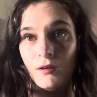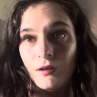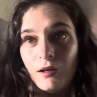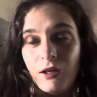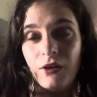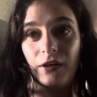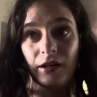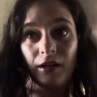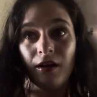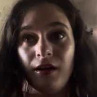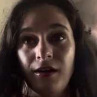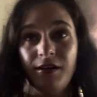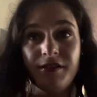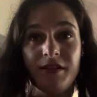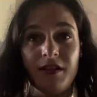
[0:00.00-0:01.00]
All right,
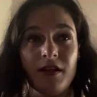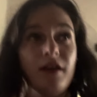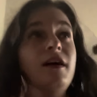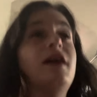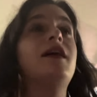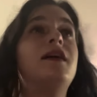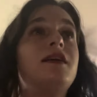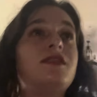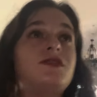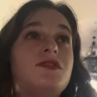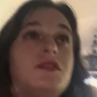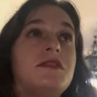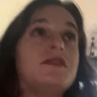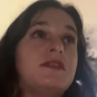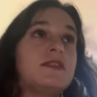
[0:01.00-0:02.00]
guys, I
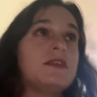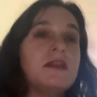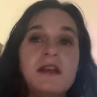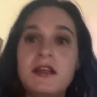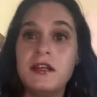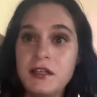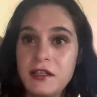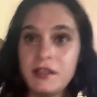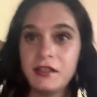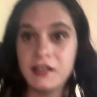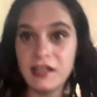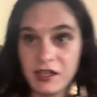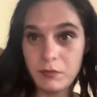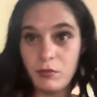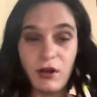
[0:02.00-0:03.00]
just
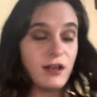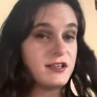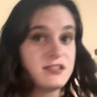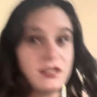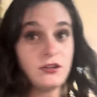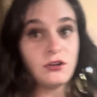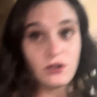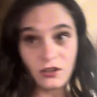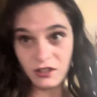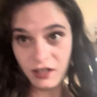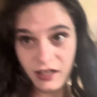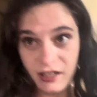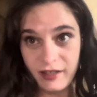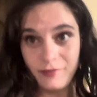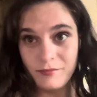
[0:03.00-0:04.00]
kicked butt, took
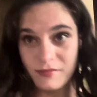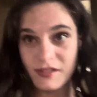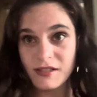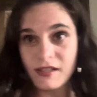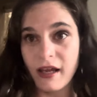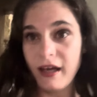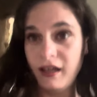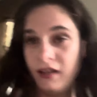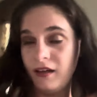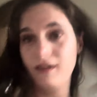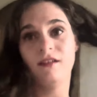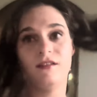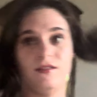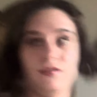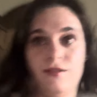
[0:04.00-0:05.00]
names,
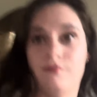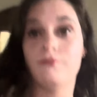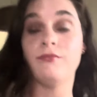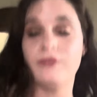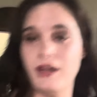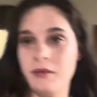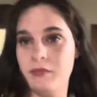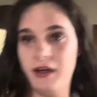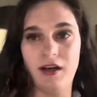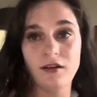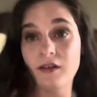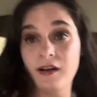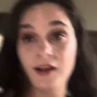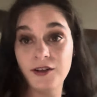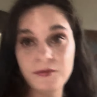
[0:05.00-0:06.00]
and let my hair
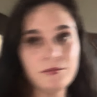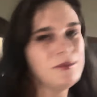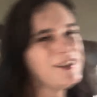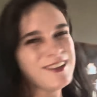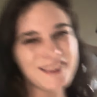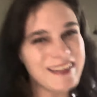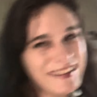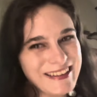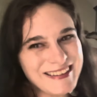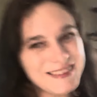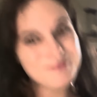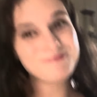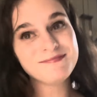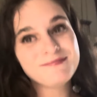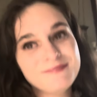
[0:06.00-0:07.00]
down, literally.
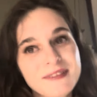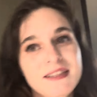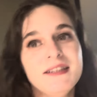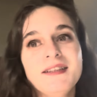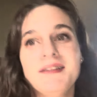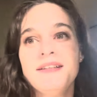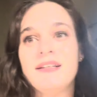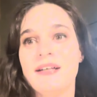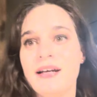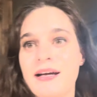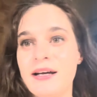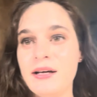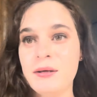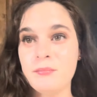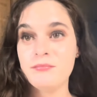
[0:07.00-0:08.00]

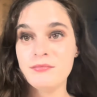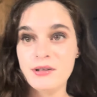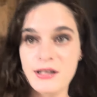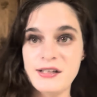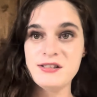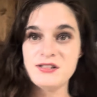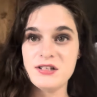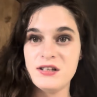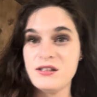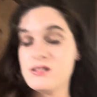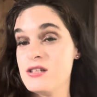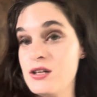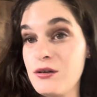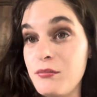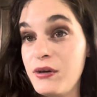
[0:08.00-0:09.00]
Um, I did
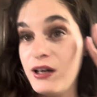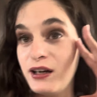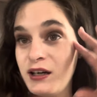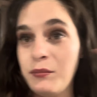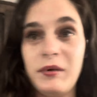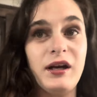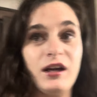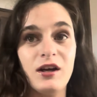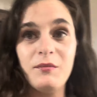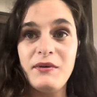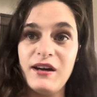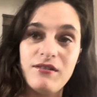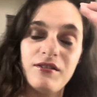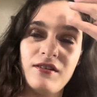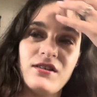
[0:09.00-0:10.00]
do my eye makeup
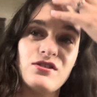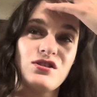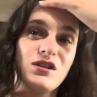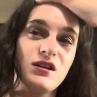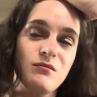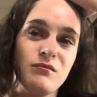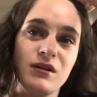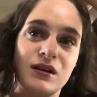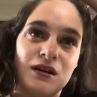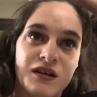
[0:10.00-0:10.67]
after the gym.